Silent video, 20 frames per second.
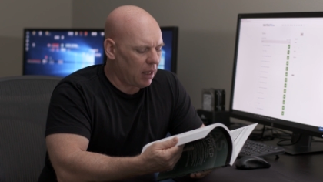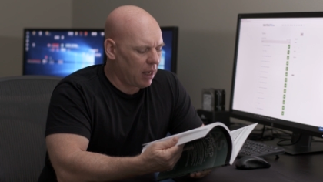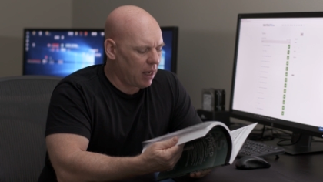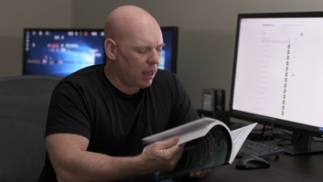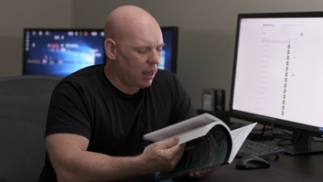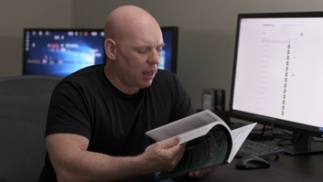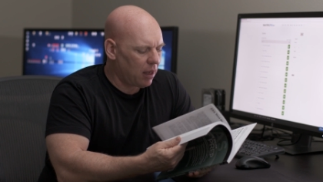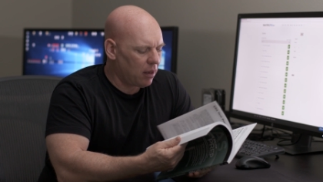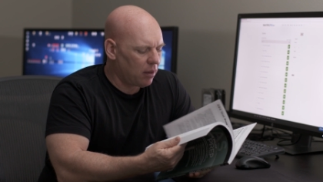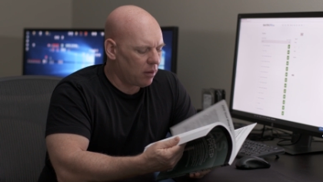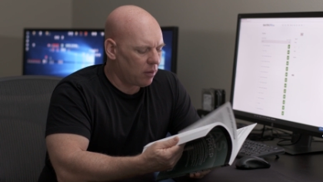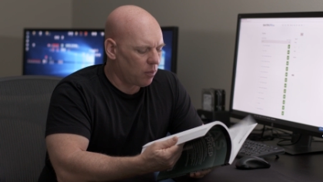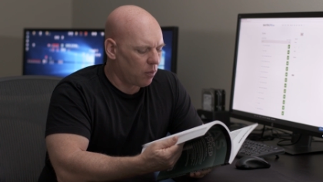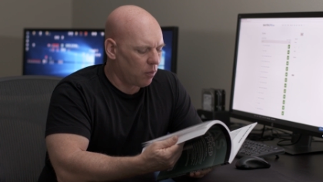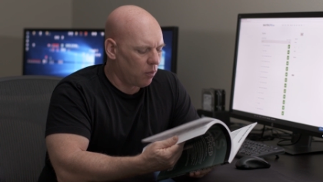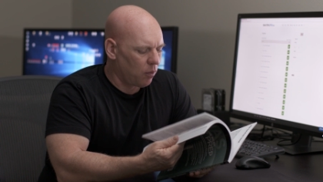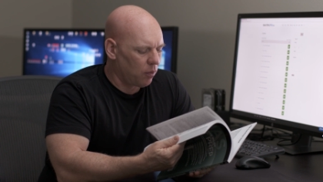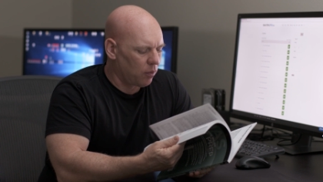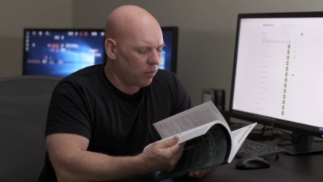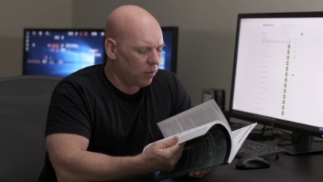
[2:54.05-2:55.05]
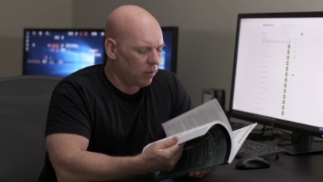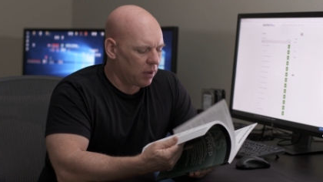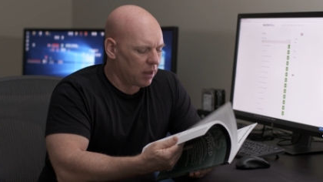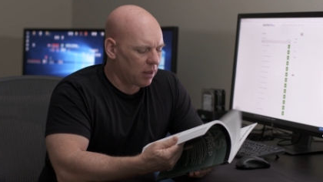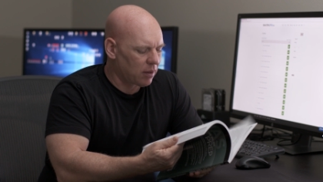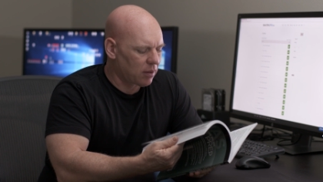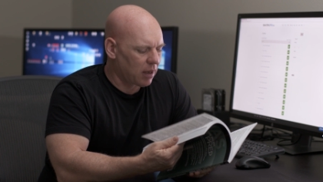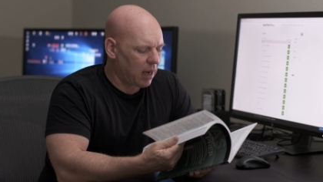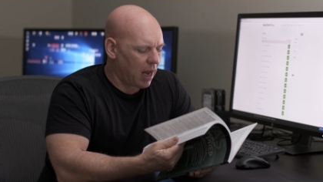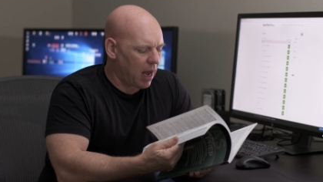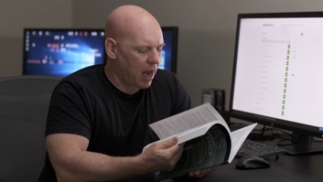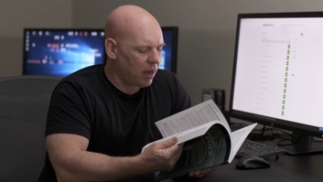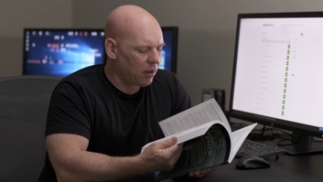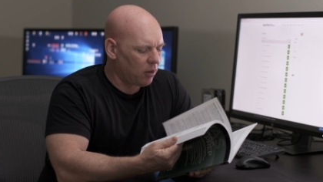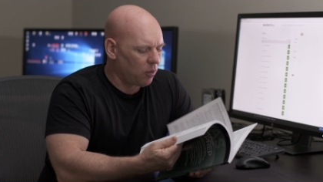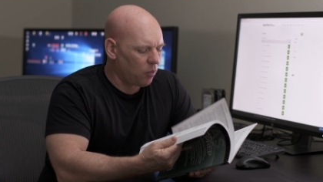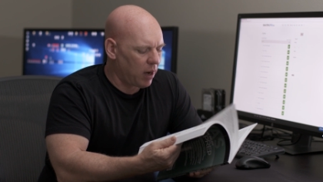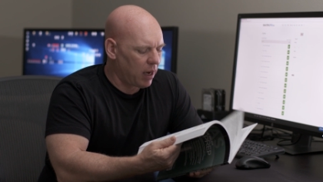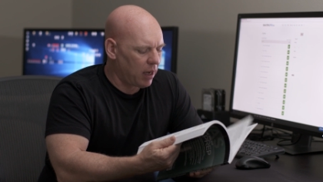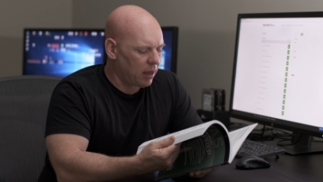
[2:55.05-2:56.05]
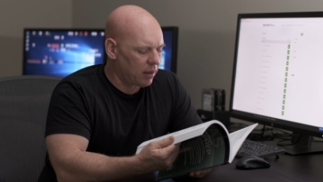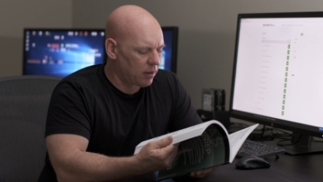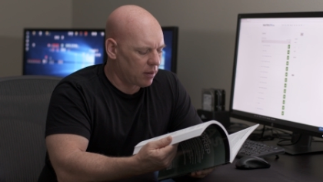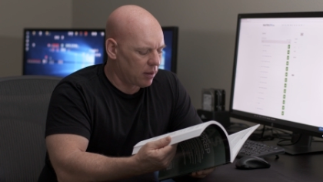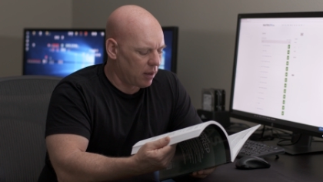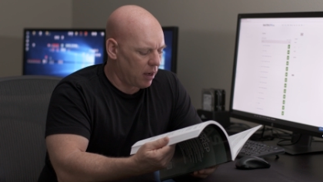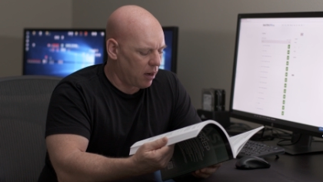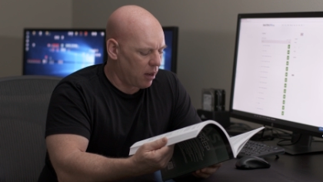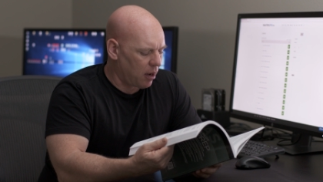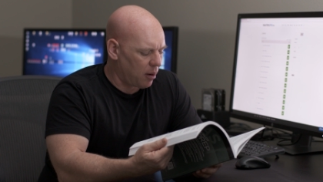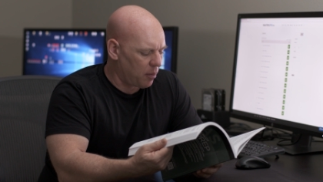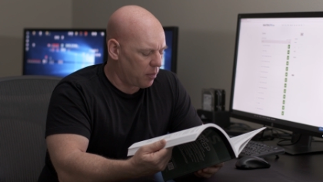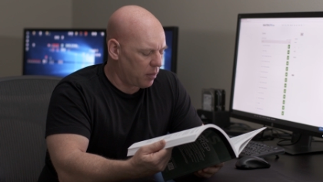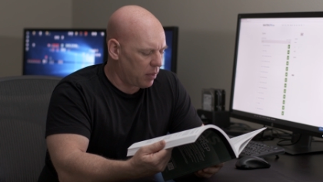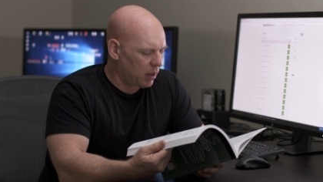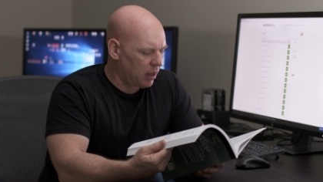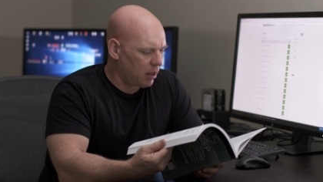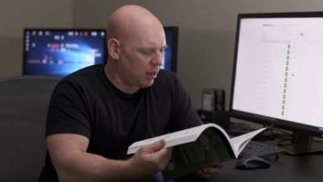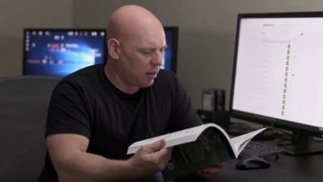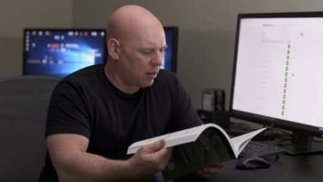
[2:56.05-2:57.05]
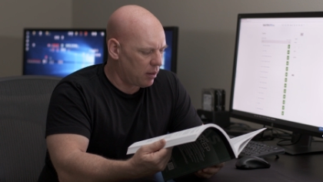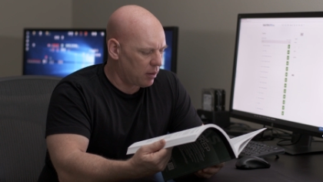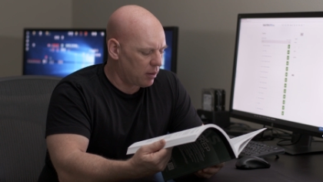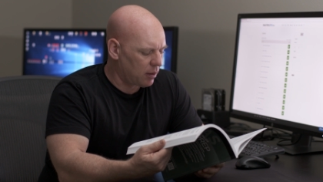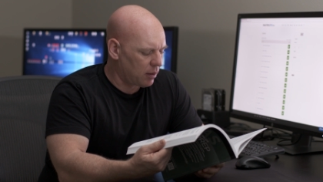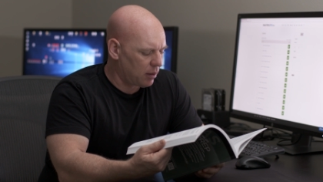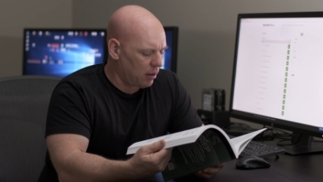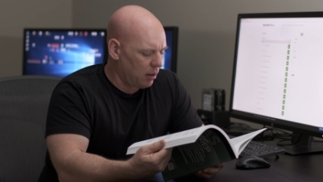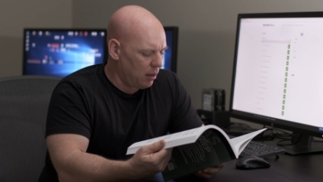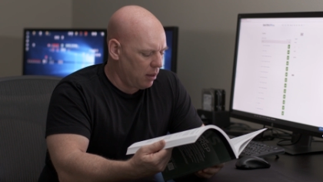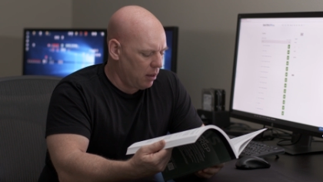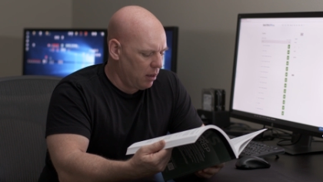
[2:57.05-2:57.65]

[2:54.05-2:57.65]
and this guy, the way it's set up is